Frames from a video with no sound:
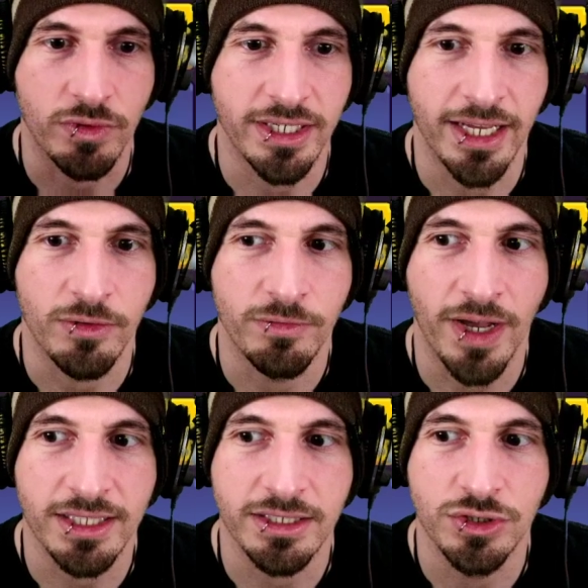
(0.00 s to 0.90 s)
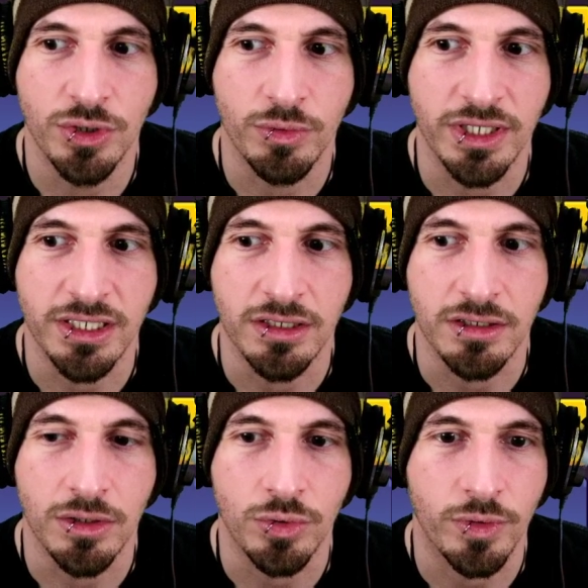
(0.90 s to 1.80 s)
right now. Valiant, you don't need to
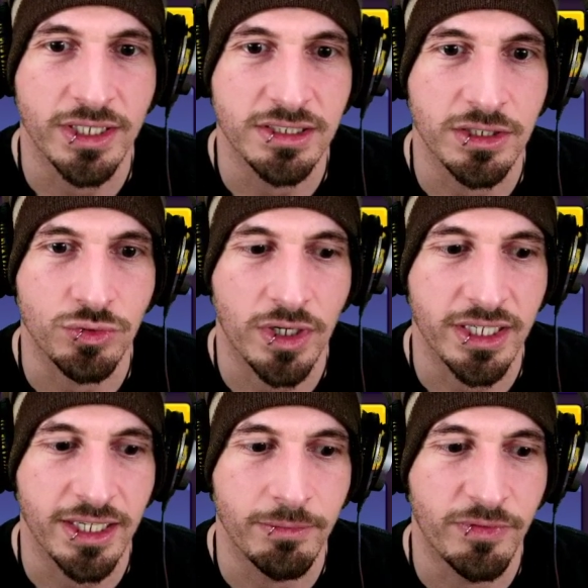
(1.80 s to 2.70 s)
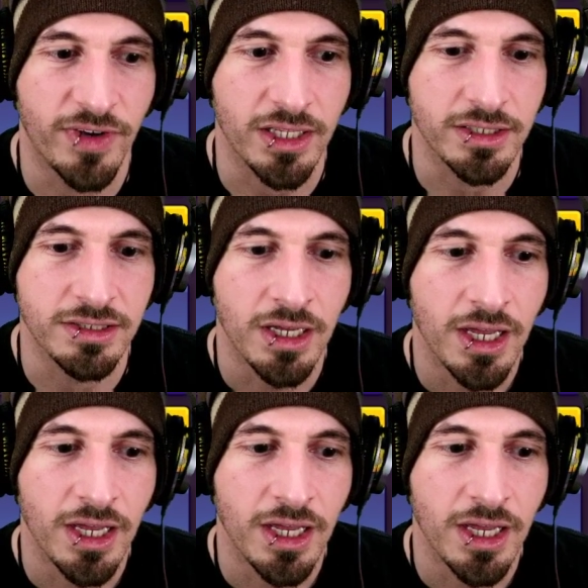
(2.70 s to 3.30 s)
go crazy on trying to get Valiant.